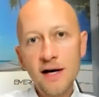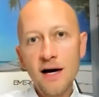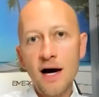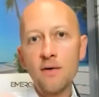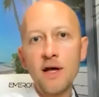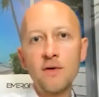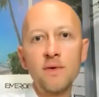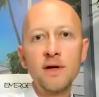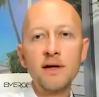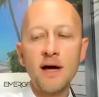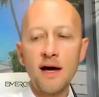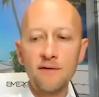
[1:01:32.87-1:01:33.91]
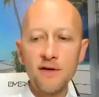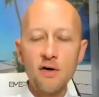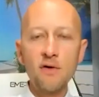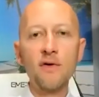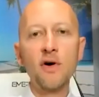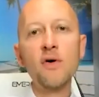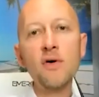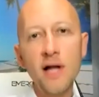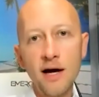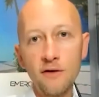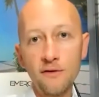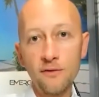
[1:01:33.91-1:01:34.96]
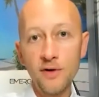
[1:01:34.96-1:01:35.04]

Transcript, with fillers: How can we have the overall health,